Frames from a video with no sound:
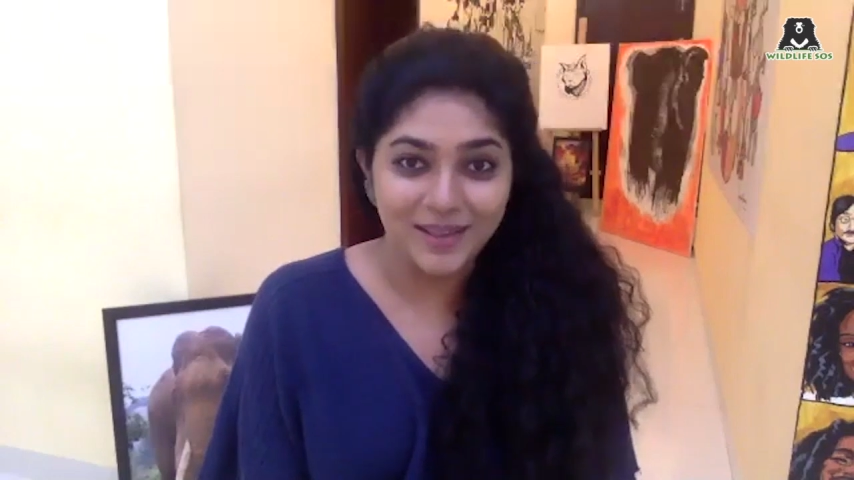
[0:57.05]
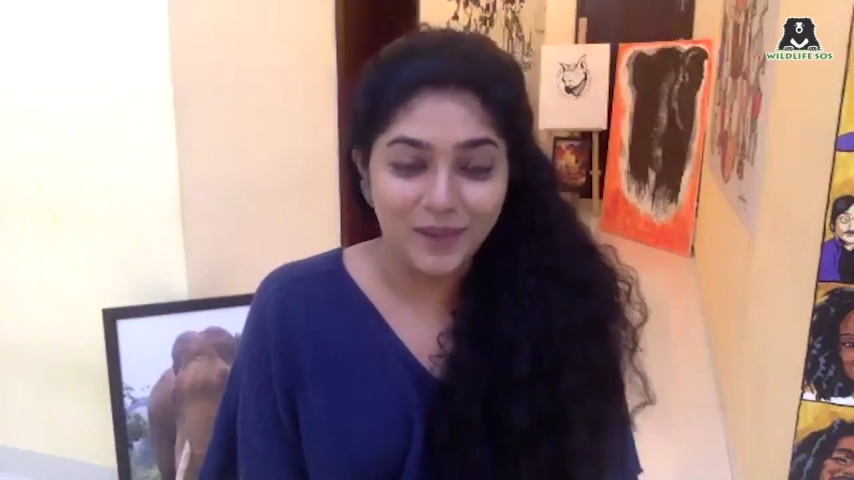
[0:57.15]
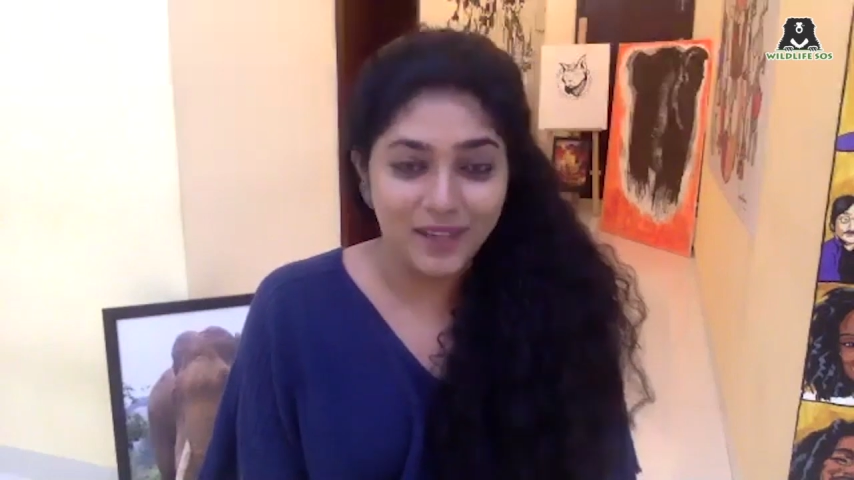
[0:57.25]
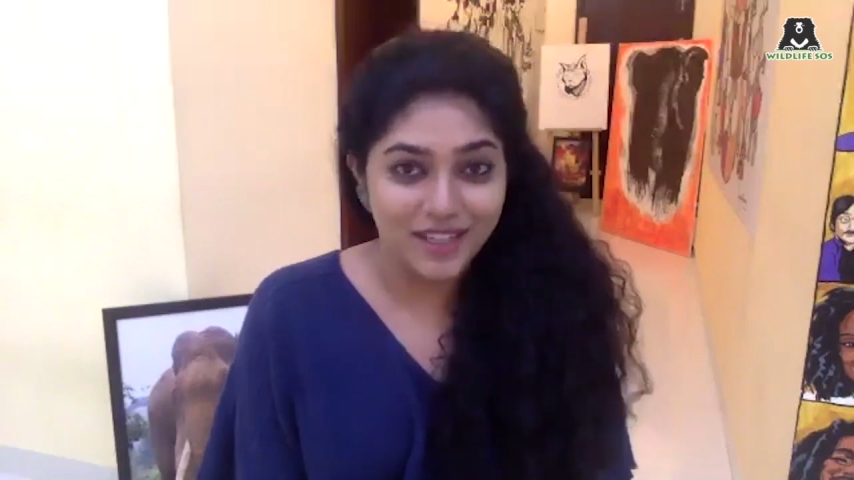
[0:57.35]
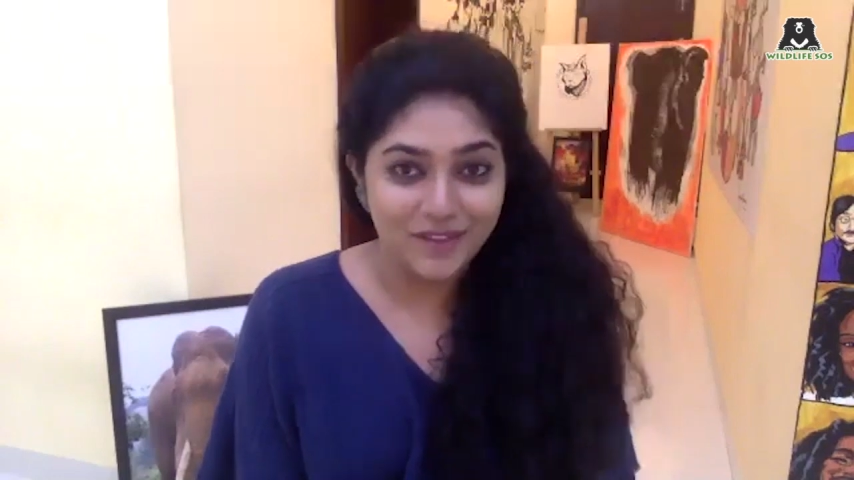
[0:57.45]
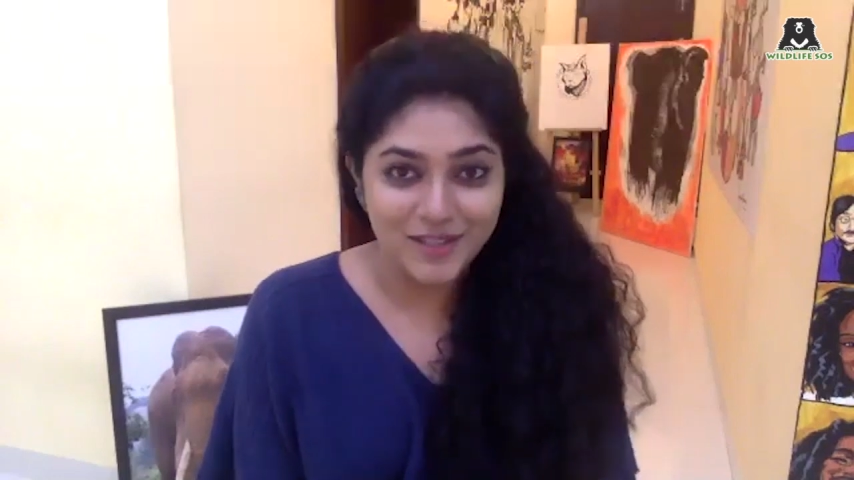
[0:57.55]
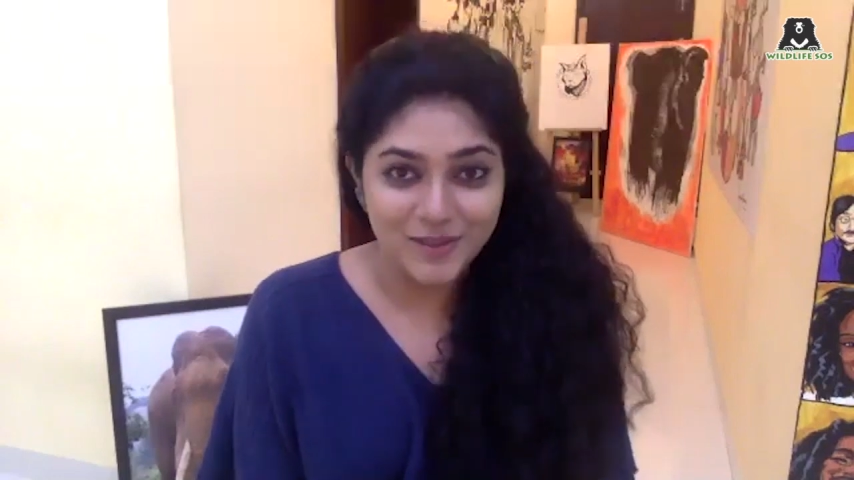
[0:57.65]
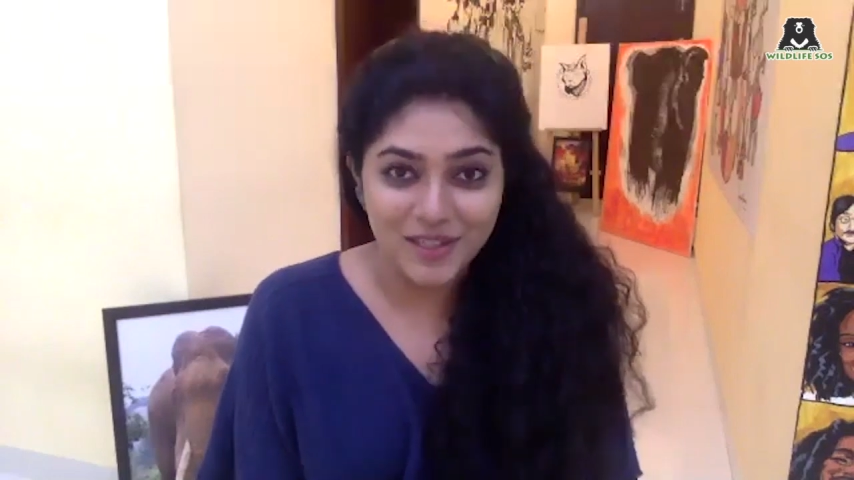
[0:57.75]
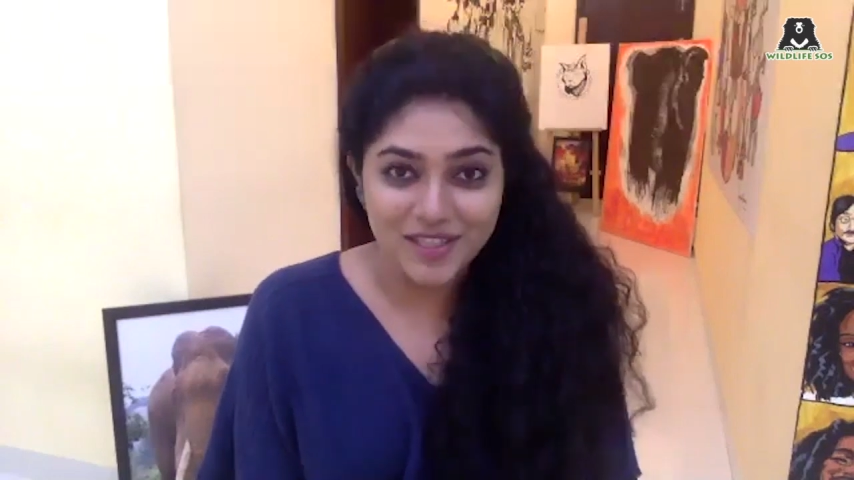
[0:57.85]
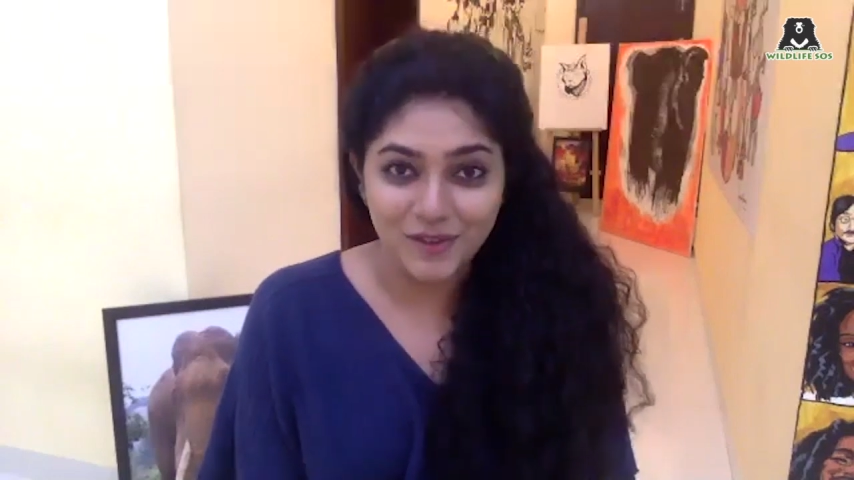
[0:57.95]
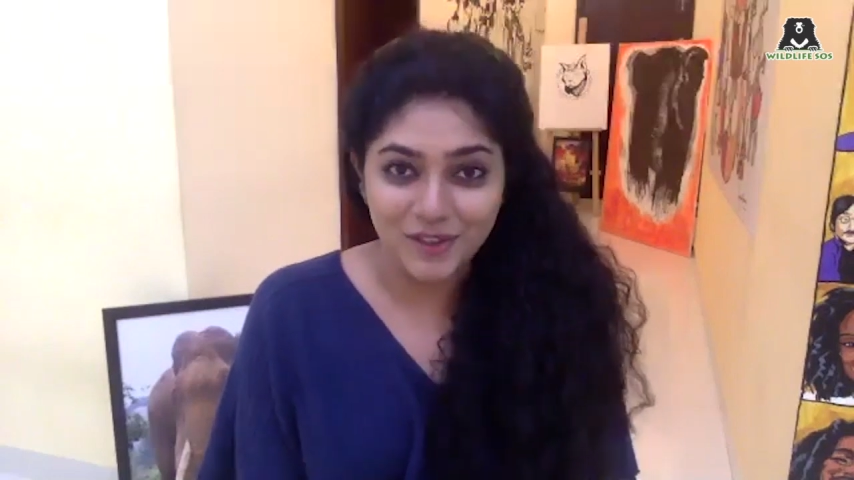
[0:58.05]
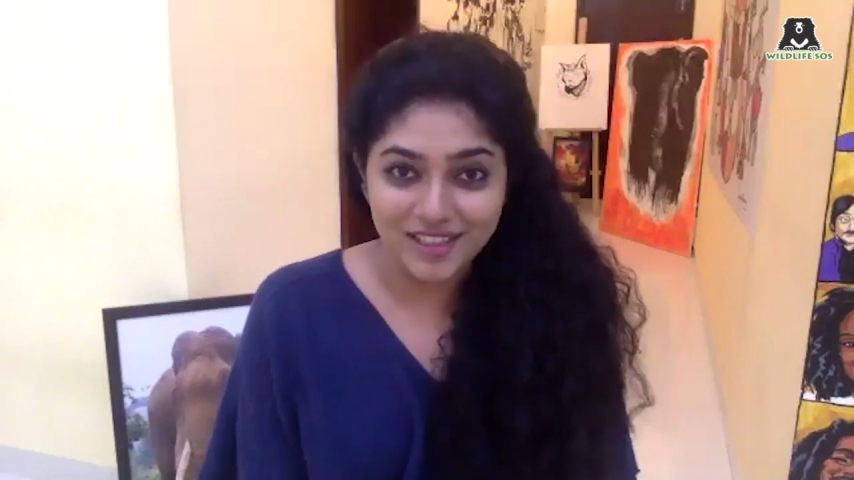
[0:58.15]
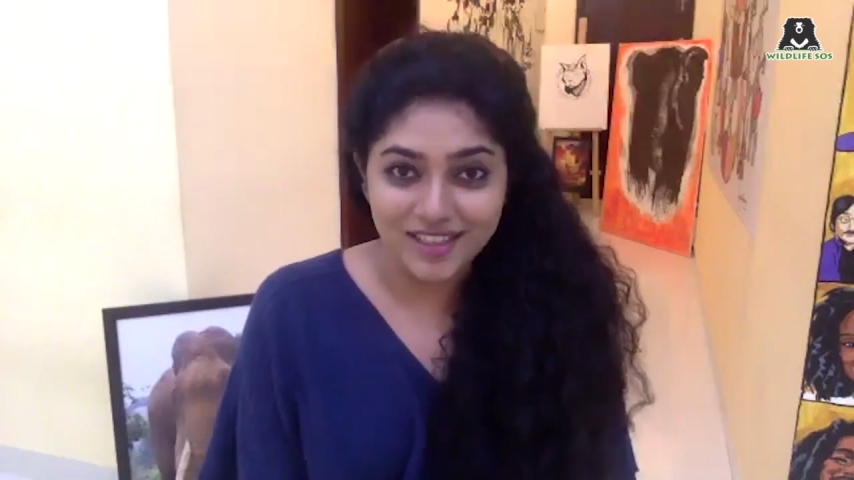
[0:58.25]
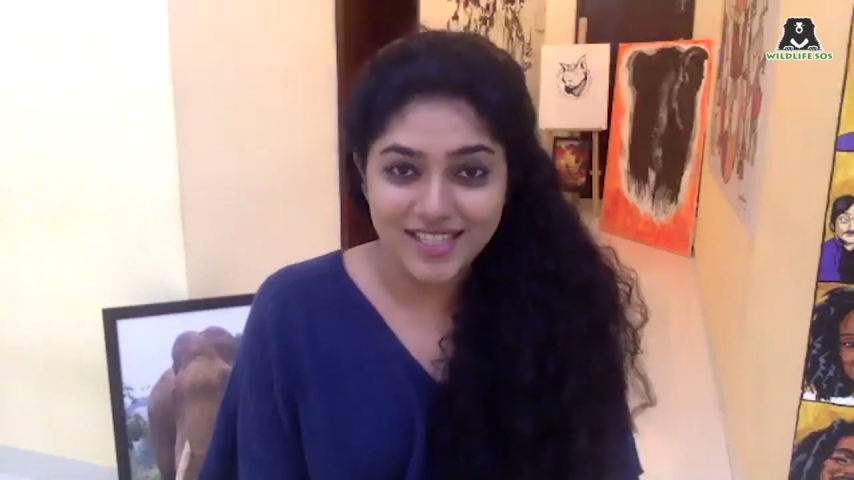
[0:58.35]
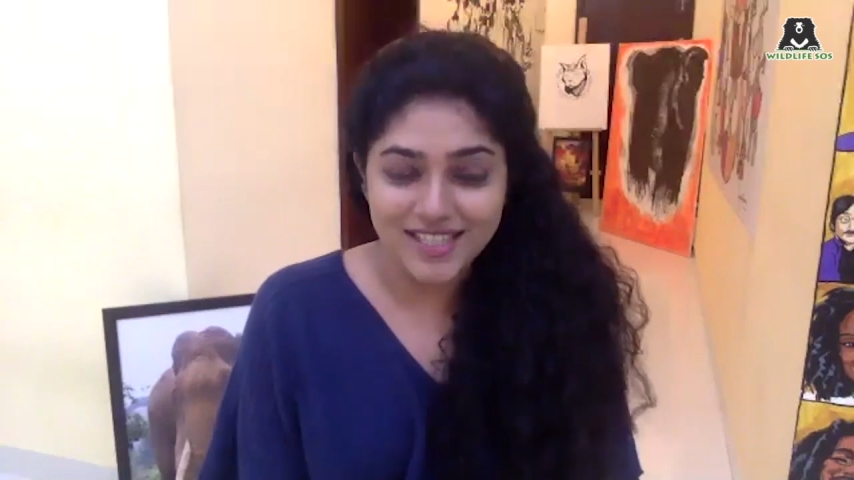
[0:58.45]
Wildlife SOS for
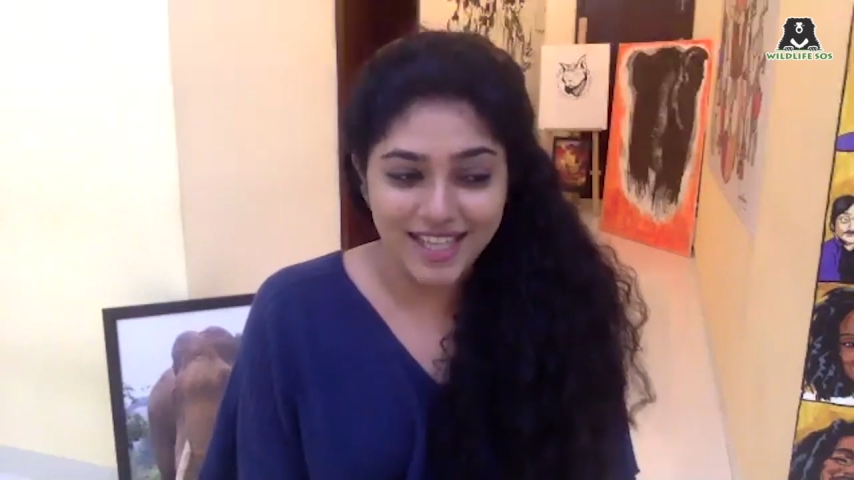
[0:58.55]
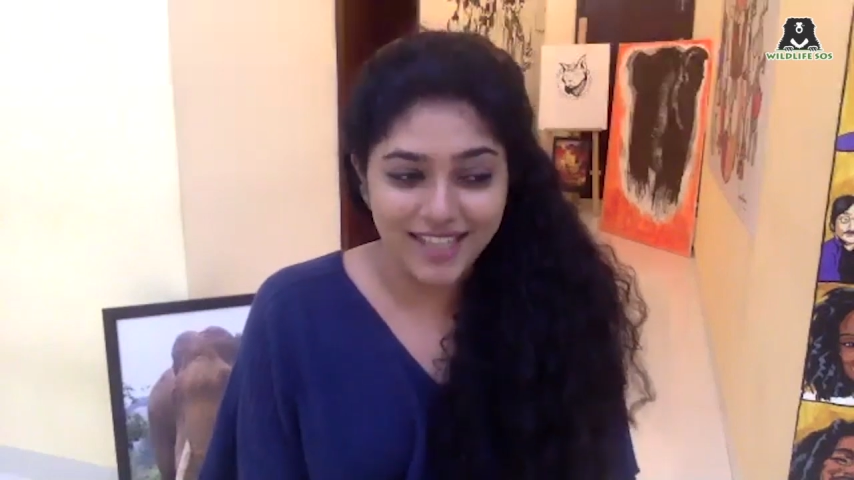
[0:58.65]
years.